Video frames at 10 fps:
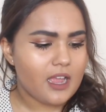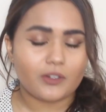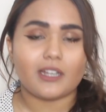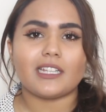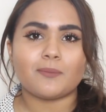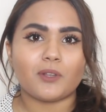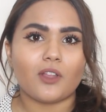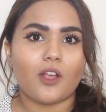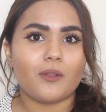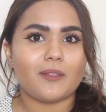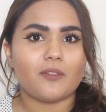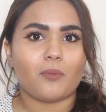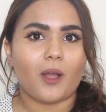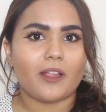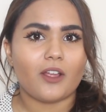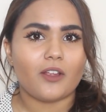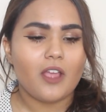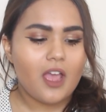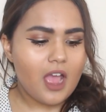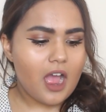I'm going to list below in the bio